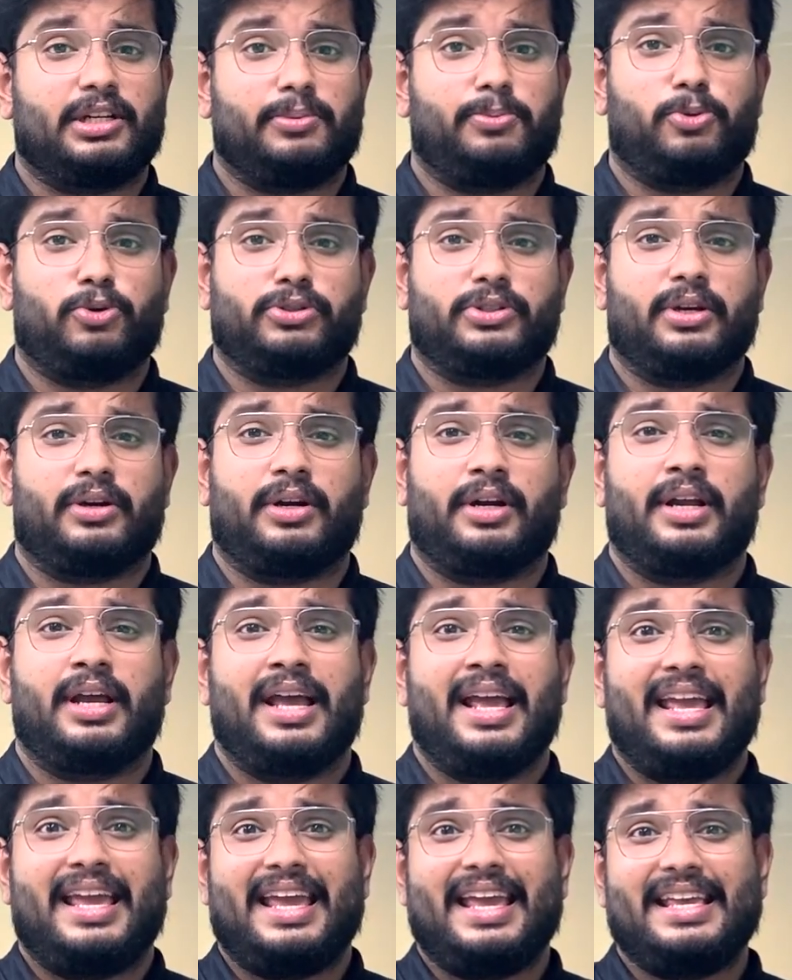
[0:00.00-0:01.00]

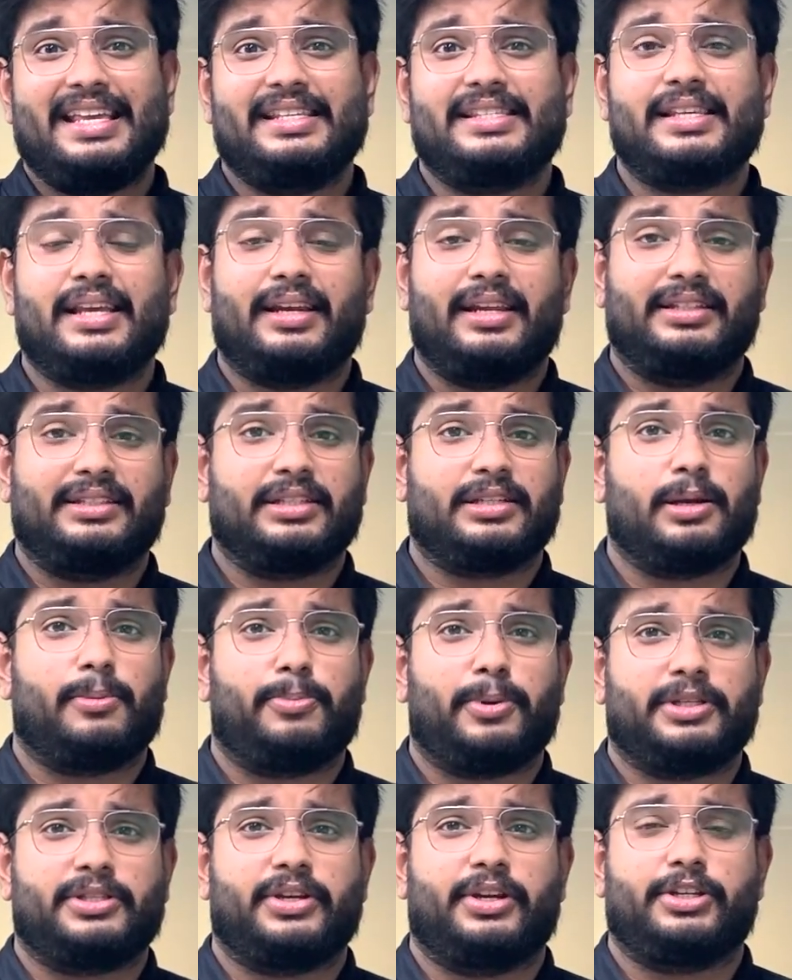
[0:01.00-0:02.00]
poster is a digital
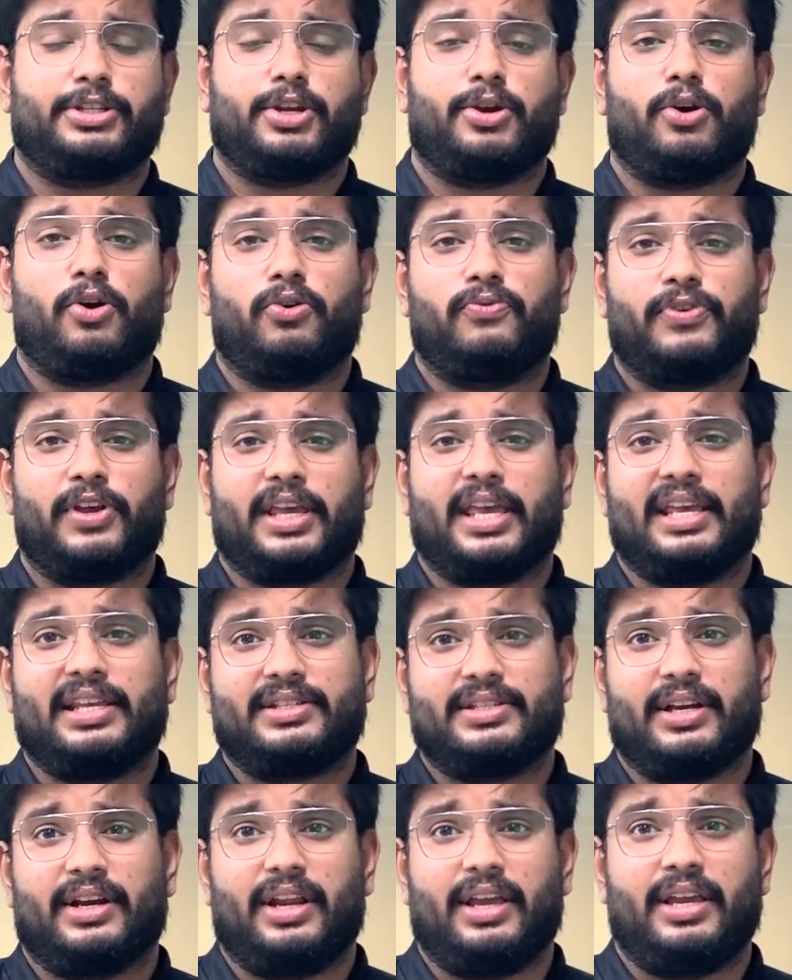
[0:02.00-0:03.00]
presentation of a case
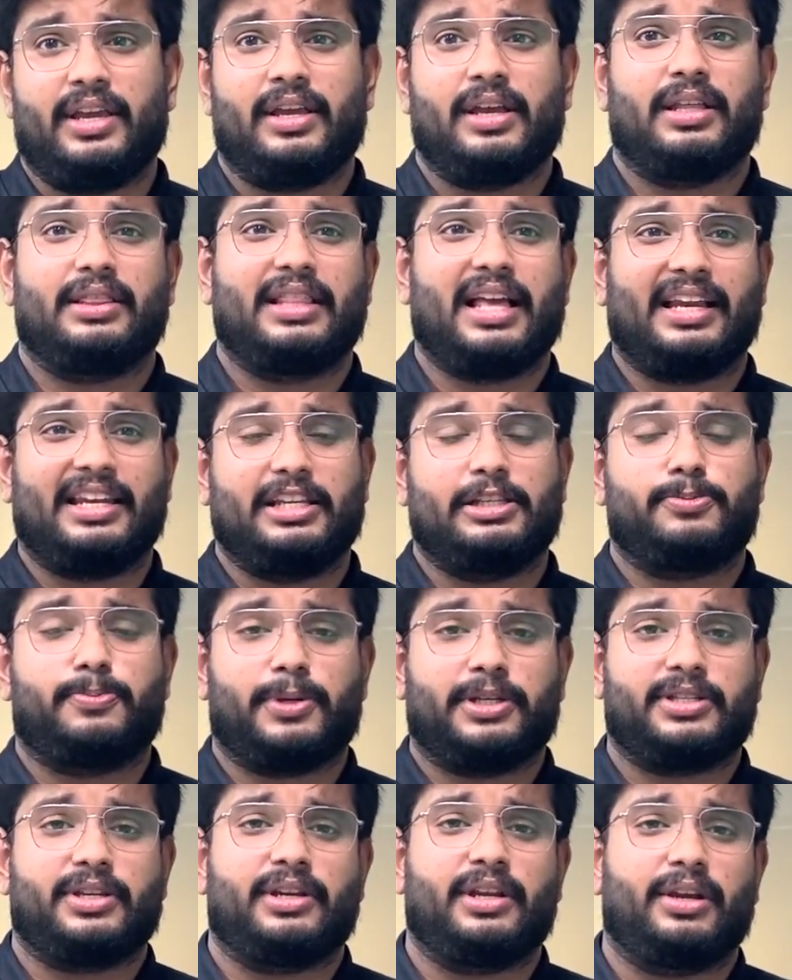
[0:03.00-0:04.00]
study that is
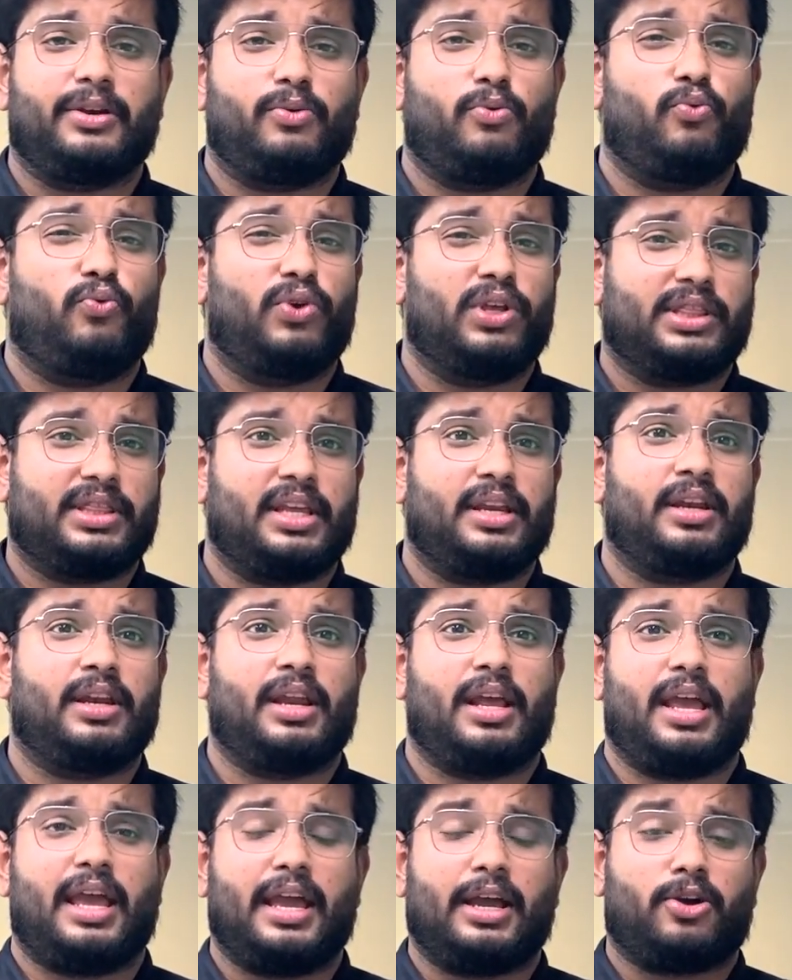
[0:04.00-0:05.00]
presented
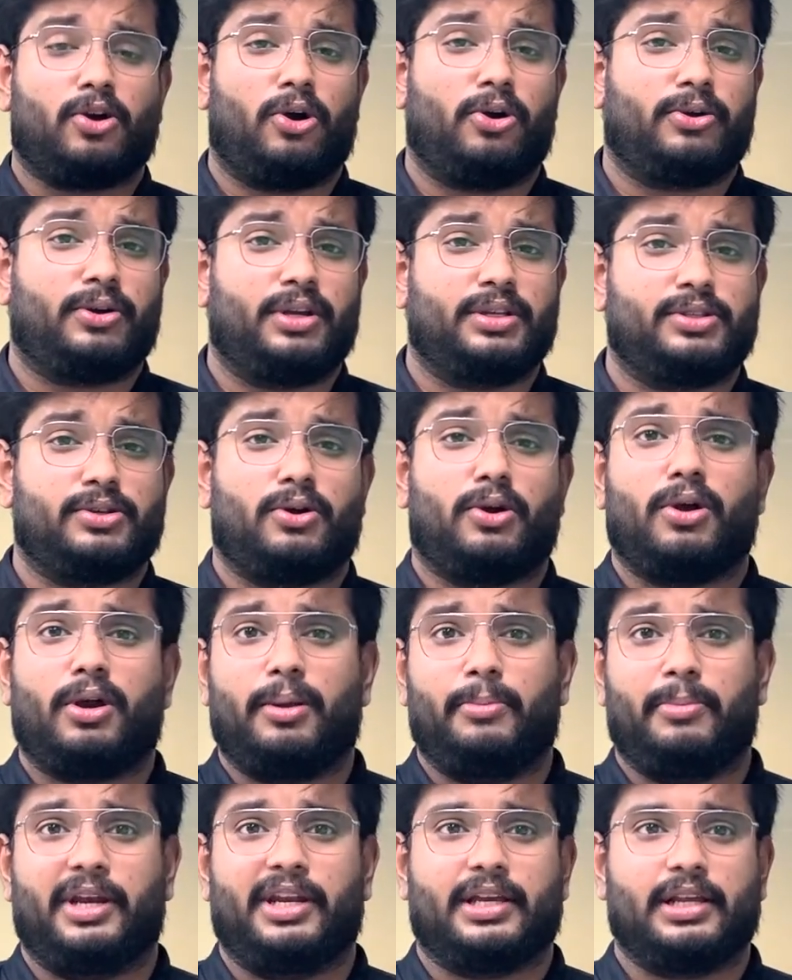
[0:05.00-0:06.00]
within a congress or
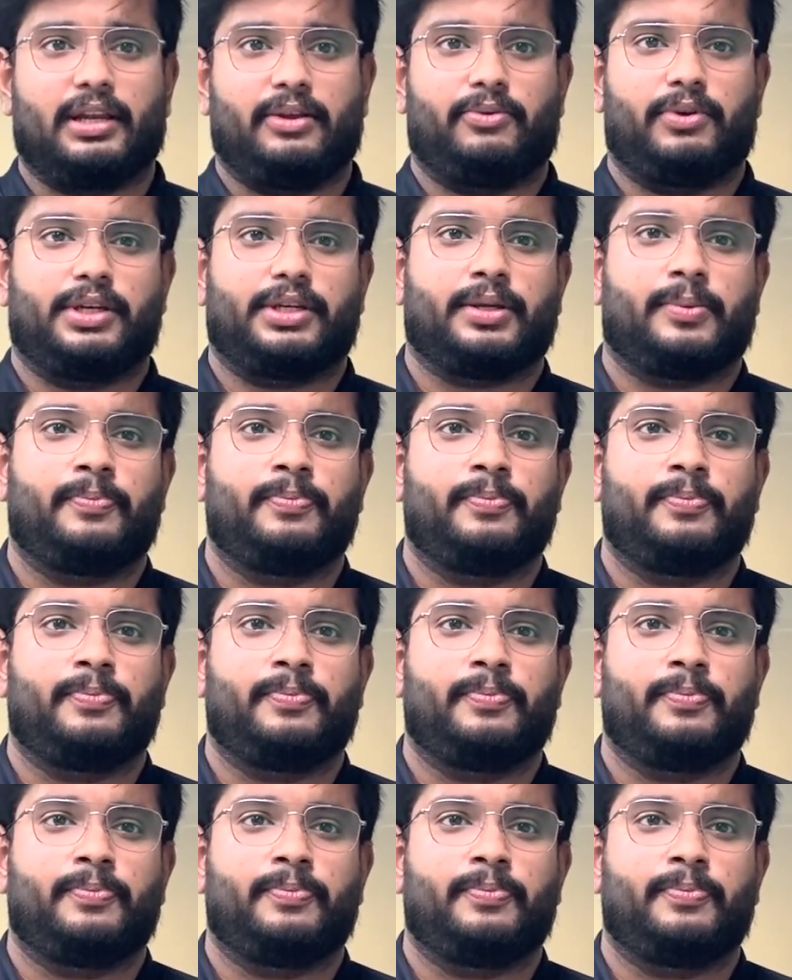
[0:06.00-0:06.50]
a medical event.